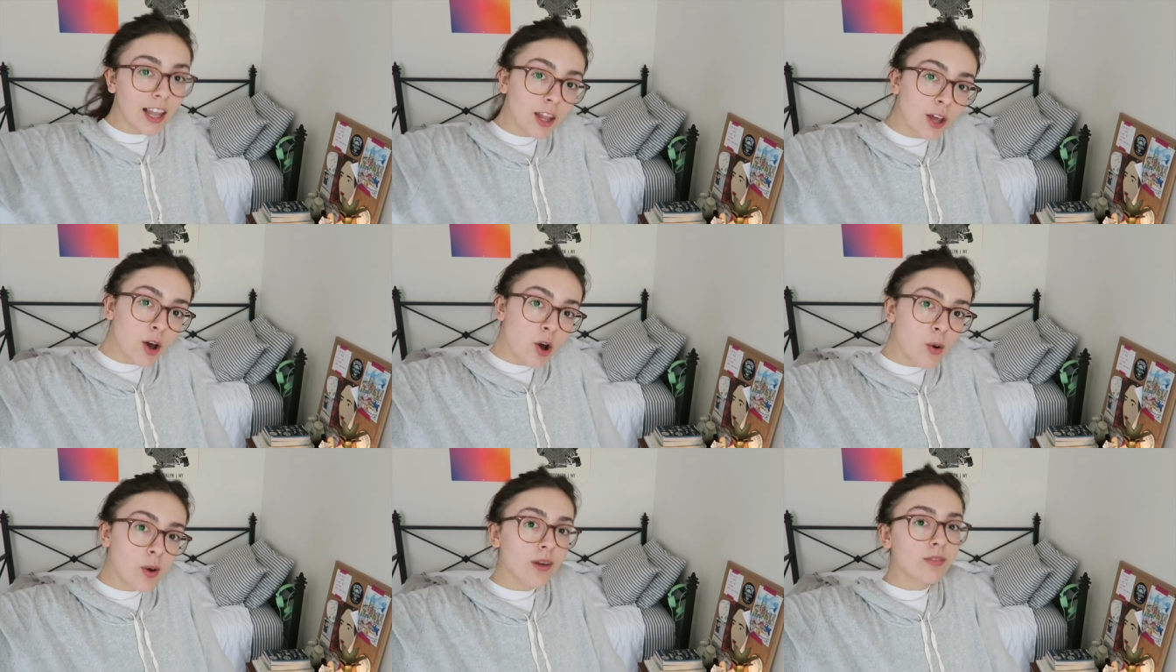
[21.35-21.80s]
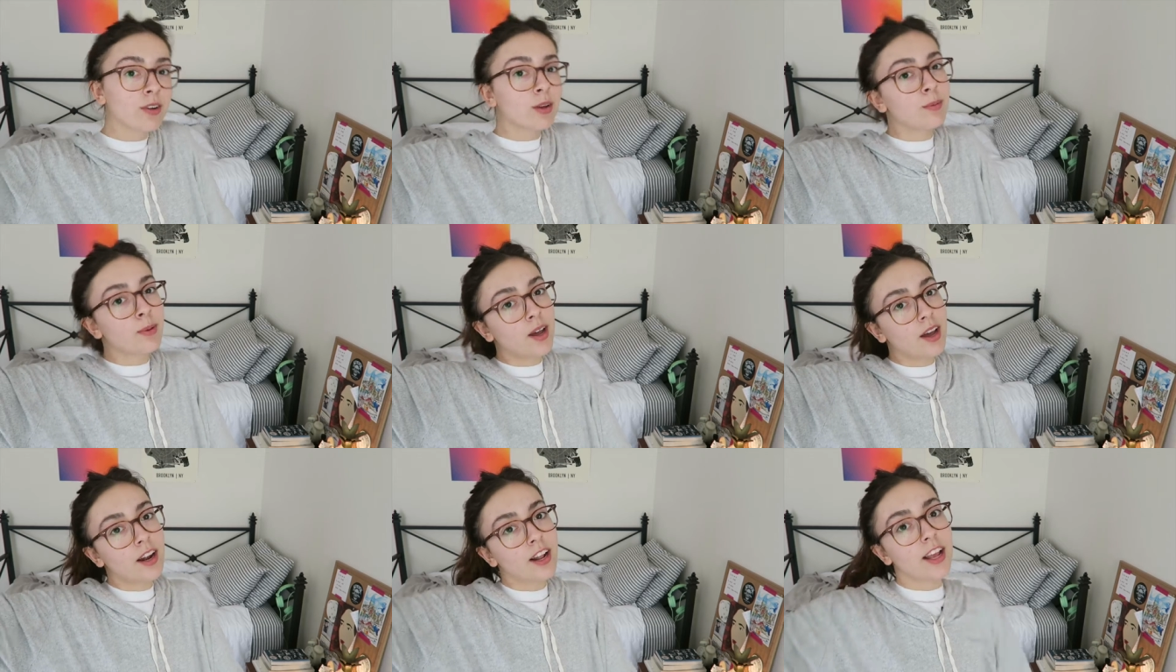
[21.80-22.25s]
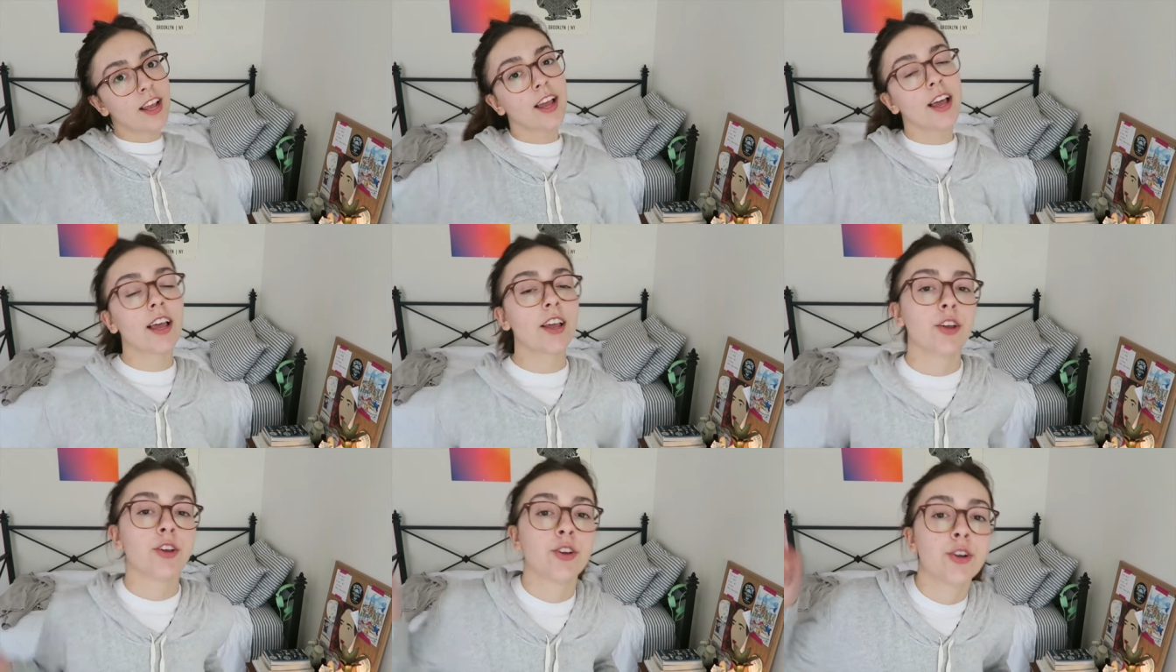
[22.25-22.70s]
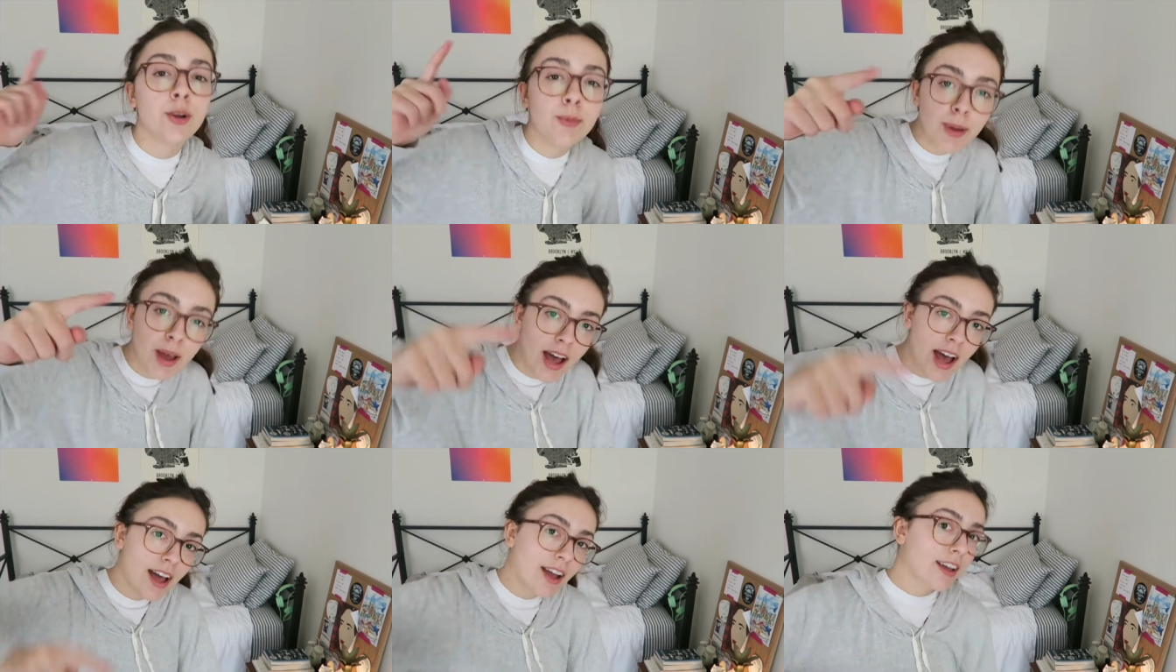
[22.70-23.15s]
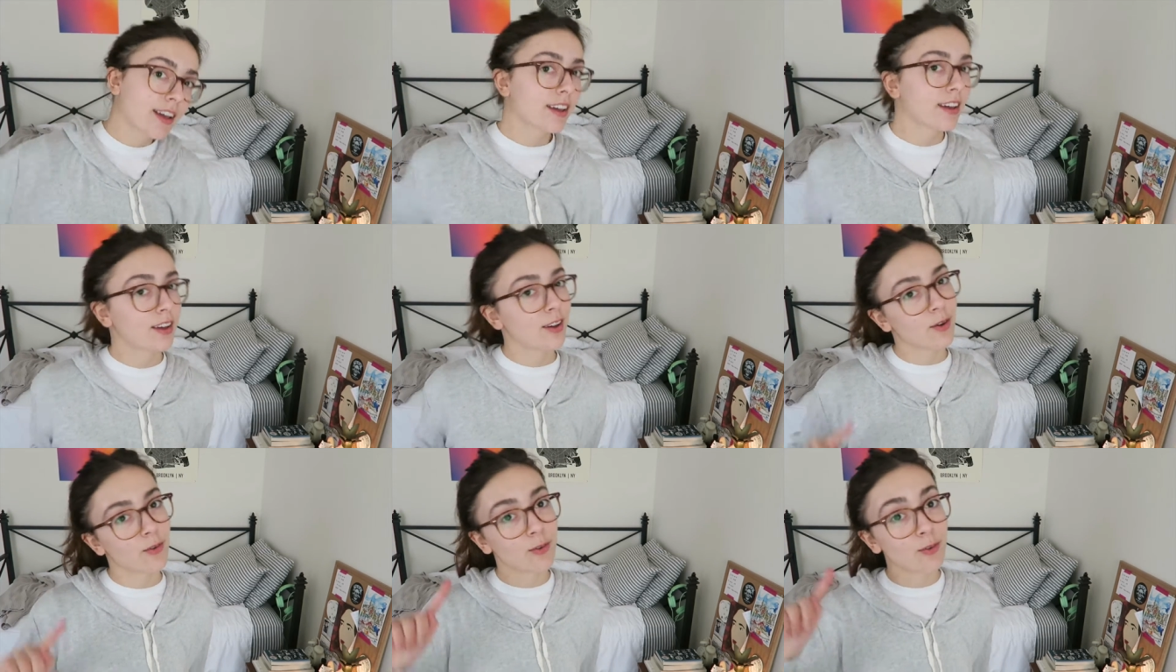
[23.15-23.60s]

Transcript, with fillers: Hello everybody, you're back.